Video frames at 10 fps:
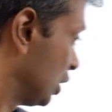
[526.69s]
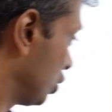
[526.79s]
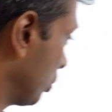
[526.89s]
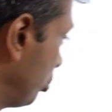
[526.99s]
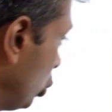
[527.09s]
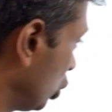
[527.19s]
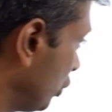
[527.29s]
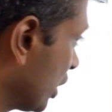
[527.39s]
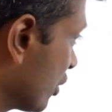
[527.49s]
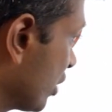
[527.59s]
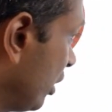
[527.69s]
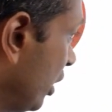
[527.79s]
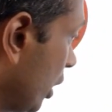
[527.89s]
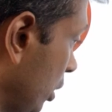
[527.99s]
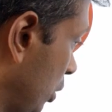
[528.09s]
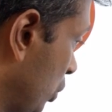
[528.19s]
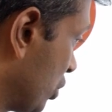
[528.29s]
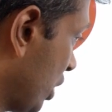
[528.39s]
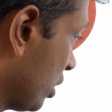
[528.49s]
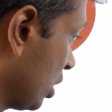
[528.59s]
There's a beautiful constraint here
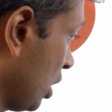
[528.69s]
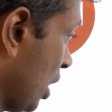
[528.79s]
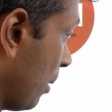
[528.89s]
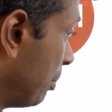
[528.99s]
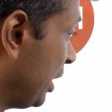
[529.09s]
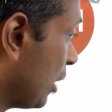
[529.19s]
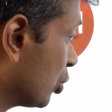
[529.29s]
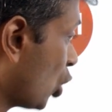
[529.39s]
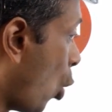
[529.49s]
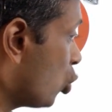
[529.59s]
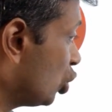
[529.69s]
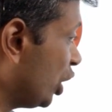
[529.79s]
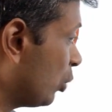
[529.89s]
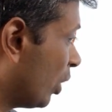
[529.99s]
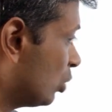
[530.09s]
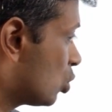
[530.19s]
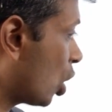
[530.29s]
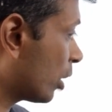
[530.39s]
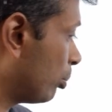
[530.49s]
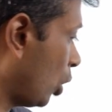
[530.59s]
which says Bina was the only one who
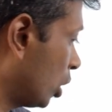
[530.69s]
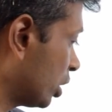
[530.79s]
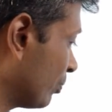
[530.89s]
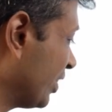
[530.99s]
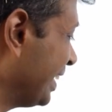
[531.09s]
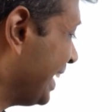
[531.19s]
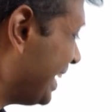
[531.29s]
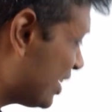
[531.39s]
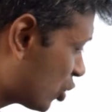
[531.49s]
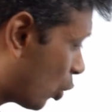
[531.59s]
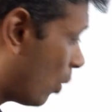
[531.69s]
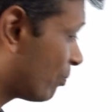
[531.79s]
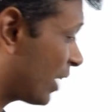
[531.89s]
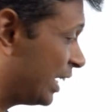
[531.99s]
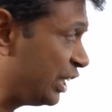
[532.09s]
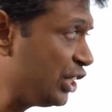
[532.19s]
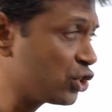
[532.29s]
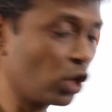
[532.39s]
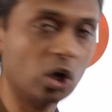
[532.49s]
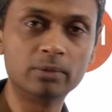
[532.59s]
got a plot in each row and
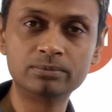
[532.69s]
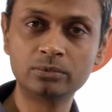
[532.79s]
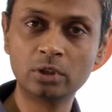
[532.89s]
each column.